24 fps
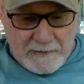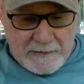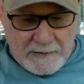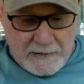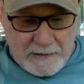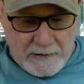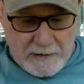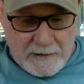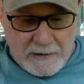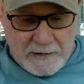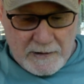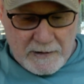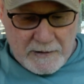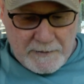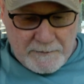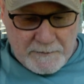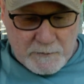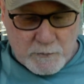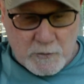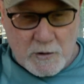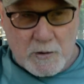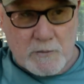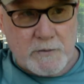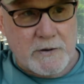uh,
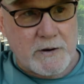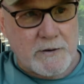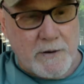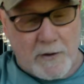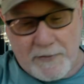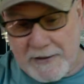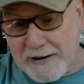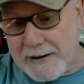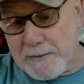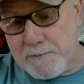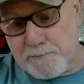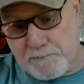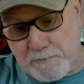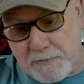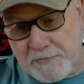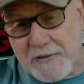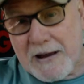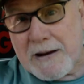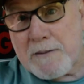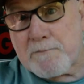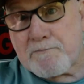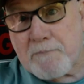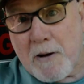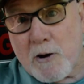you know, they
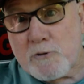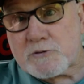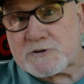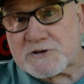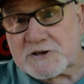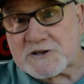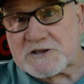they imposed